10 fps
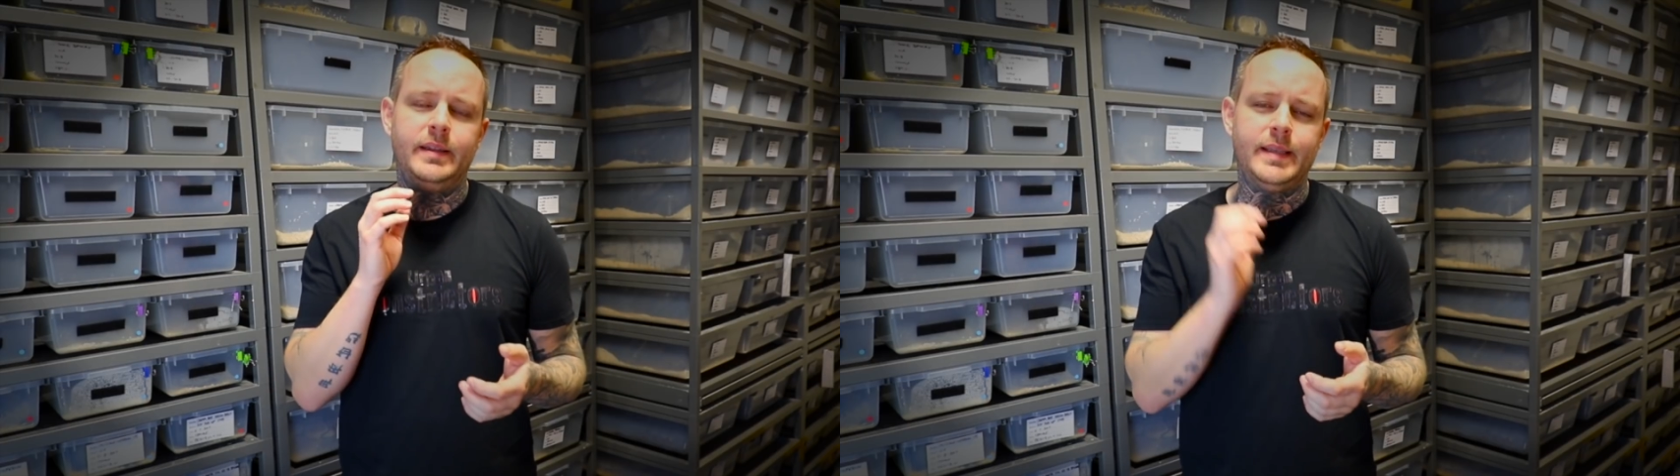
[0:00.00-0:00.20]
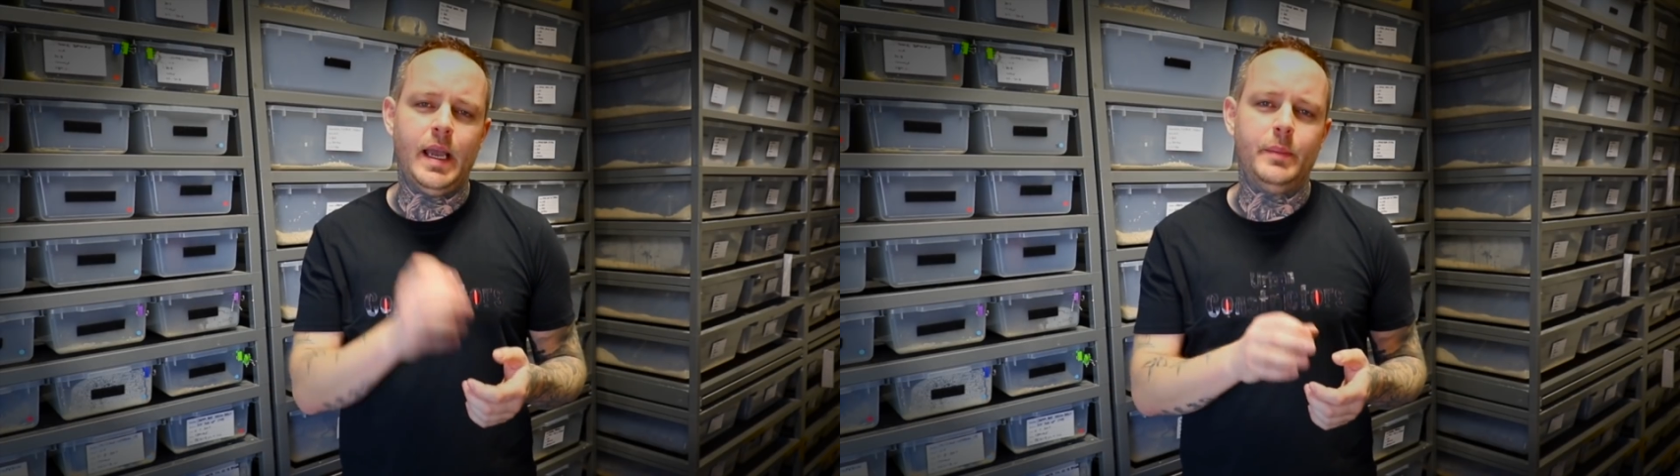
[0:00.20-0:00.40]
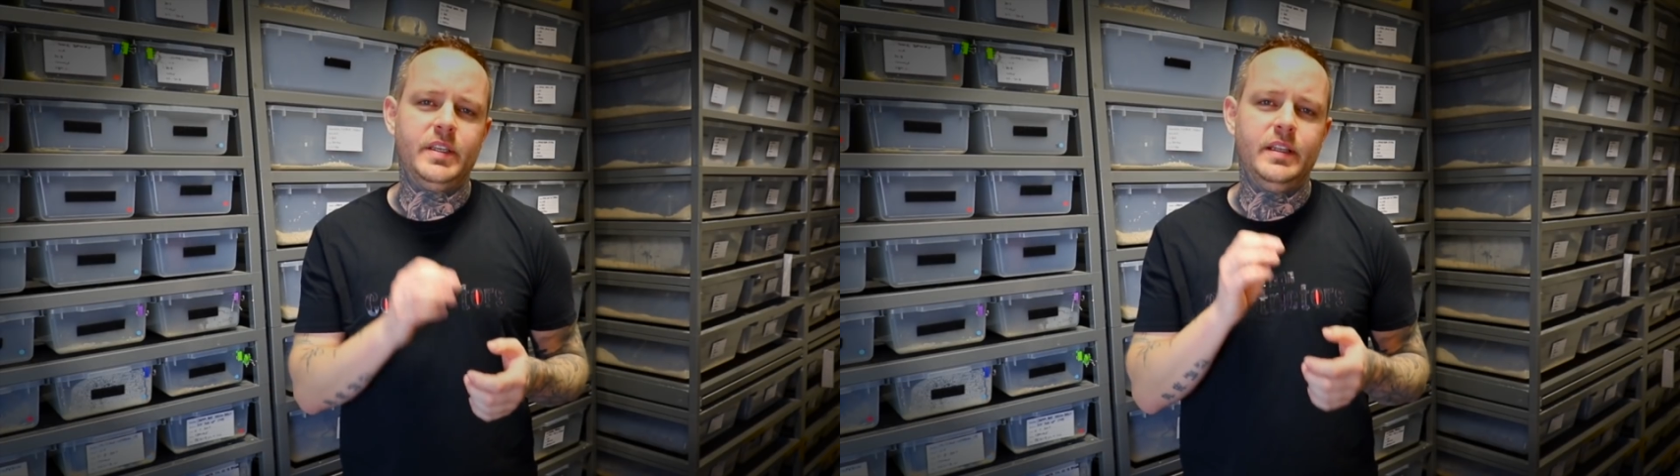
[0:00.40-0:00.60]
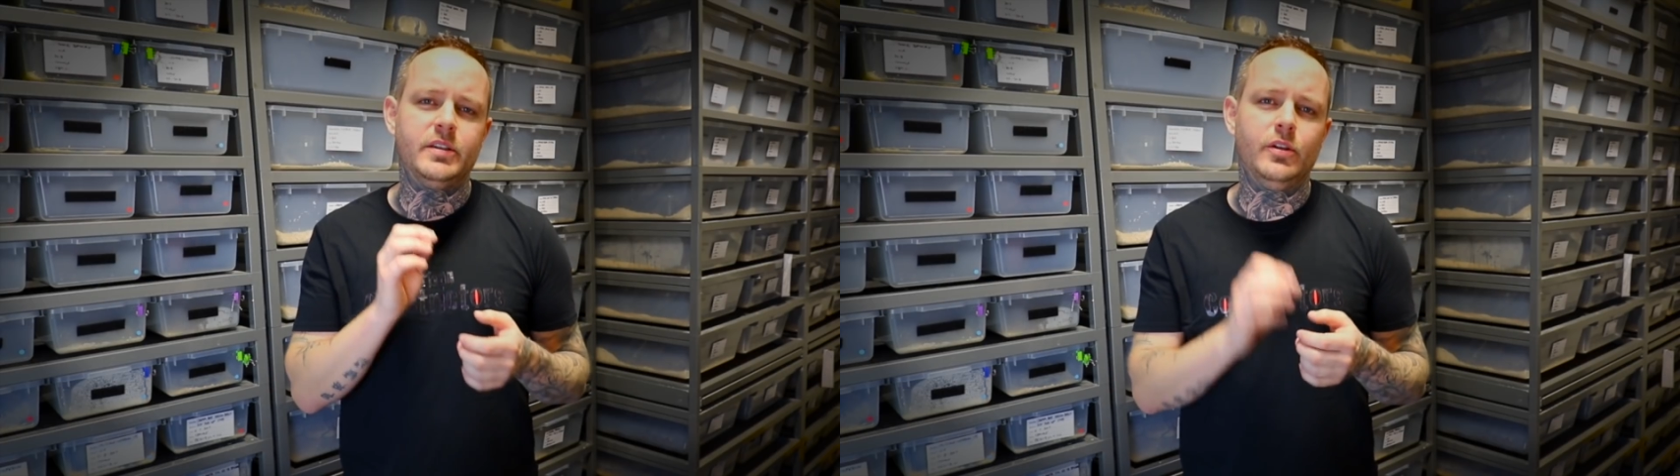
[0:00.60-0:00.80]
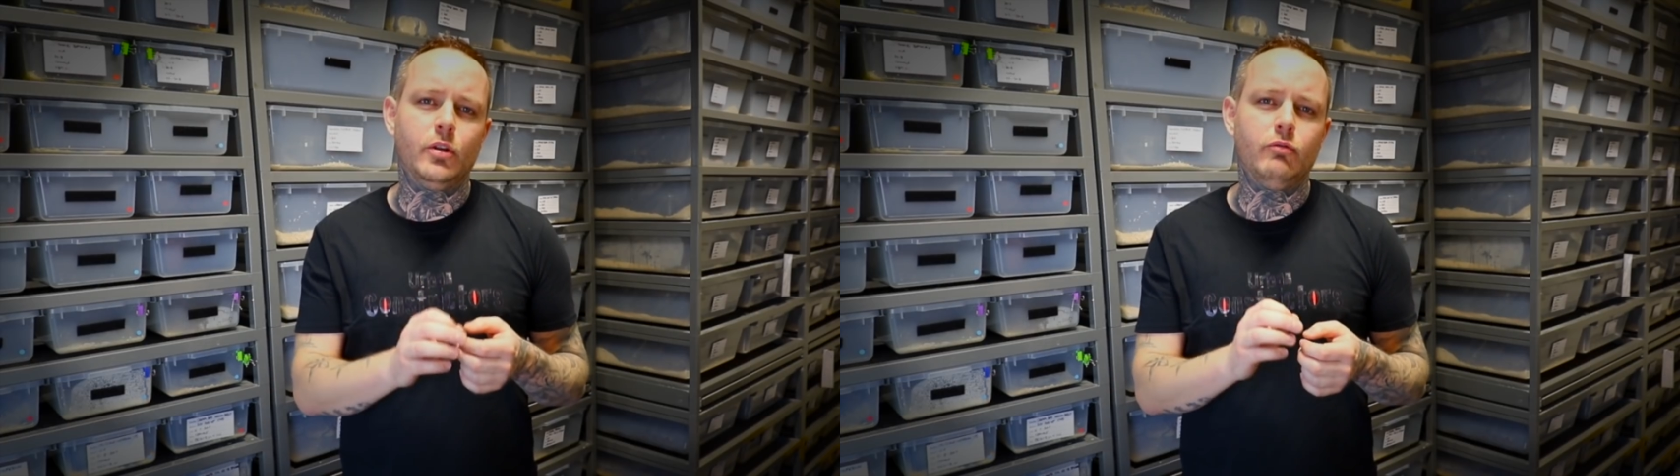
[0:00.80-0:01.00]
and tapped
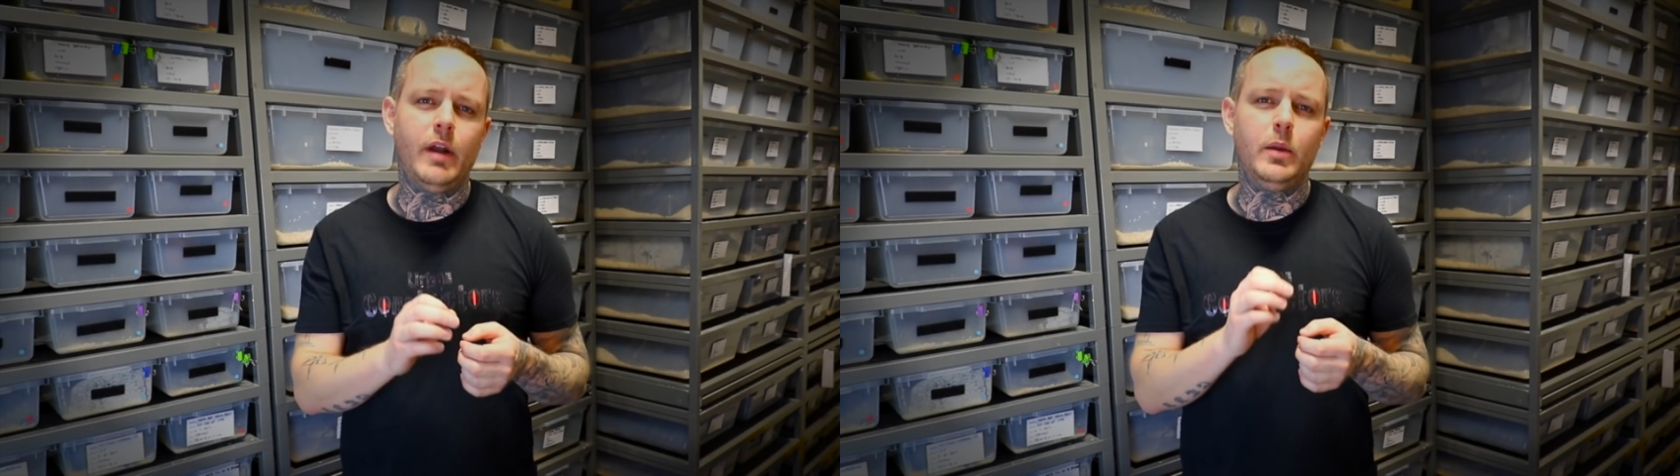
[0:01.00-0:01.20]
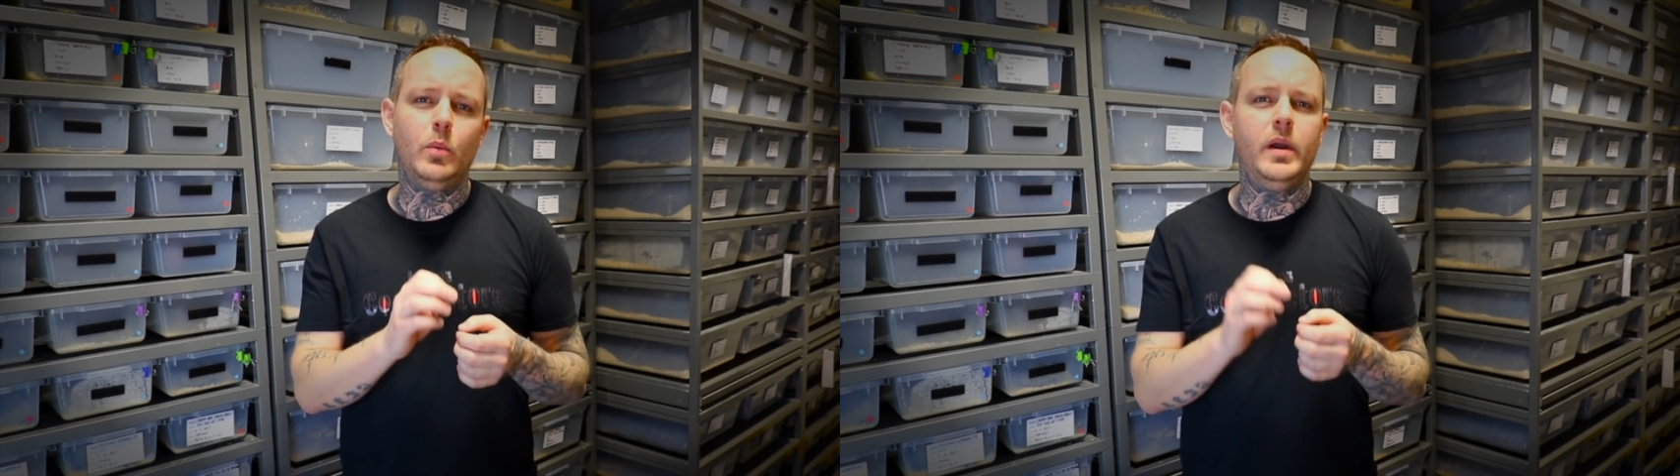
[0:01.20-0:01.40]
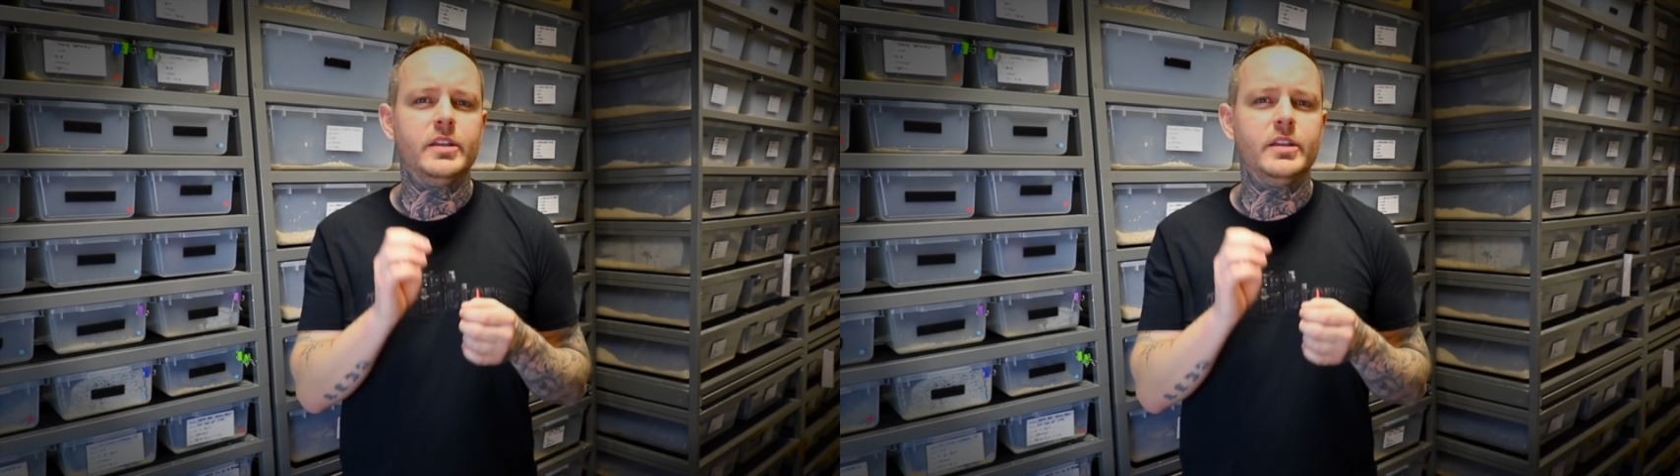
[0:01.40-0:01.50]
into in the right way